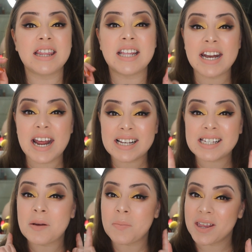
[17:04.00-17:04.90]
in the
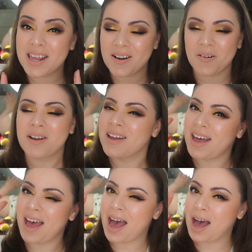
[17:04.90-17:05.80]
next video.
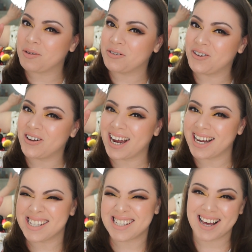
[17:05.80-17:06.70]
Happy fall
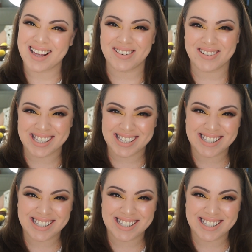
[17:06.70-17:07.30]
guys. Adios.